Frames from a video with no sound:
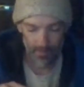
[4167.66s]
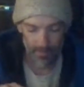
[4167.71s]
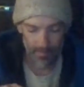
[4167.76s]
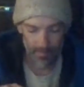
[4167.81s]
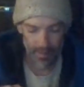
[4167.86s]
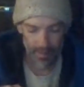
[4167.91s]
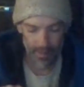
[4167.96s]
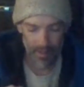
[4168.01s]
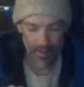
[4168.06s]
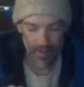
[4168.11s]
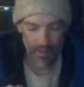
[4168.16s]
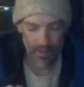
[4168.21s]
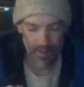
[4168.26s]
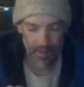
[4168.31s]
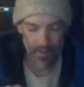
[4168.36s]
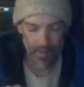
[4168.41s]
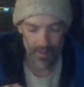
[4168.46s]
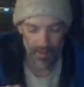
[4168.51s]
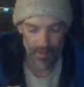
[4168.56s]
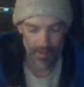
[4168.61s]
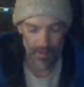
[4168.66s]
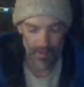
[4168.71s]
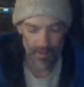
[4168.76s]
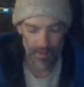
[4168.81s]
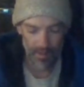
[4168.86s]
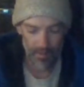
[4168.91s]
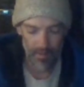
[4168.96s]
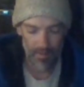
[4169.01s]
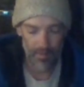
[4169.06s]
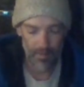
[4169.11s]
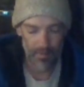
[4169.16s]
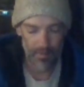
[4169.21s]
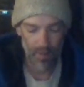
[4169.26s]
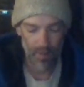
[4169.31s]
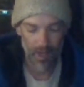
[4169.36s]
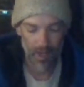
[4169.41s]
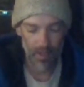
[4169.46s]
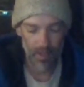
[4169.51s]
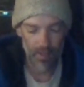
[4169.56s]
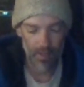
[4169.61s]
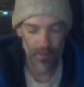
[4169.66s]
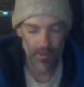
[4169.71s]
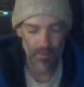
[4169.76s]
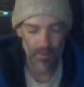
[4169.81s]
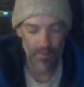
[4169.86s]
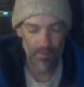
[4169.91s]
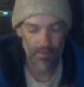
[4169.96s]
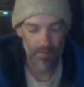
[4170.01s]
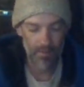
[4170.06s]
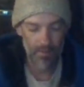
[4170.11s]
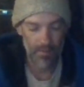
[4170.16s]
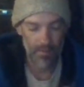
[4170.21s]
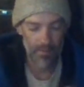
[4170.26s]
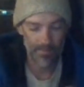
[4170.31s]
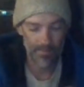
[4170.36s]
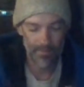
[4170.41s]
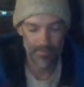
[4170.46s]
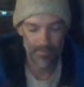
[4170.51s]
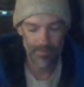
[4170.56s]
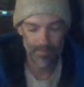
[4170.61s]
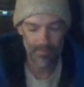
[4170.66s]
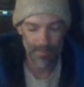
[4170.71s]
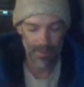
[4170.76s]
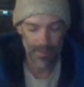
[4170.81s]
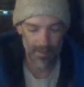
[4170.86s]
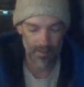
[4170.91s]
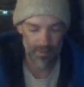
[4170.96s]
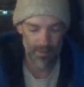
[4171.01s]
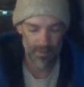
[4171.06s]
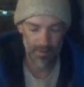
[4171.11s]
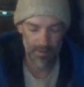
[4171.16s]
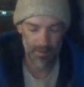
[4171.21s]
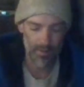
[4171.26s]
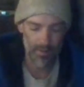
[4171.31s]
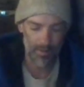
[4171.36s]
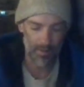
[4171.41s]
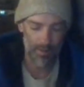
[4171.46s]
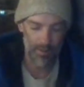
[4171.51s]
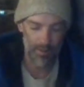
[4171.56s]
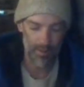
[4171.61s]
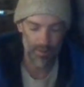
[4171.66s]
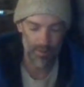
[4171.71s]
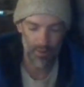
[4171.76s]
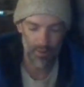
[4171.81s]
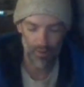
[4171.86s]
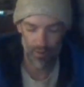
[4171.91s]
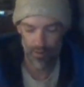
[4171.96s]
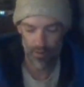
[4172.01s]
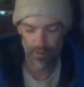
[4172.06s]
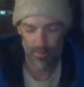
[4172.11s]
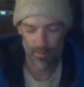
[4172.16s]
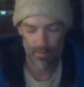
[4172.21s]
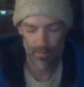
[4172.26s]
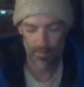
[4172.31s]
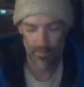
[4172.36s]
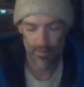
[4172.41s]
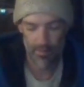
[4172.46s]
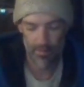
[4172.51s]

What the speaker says: Because why? Because the solar storm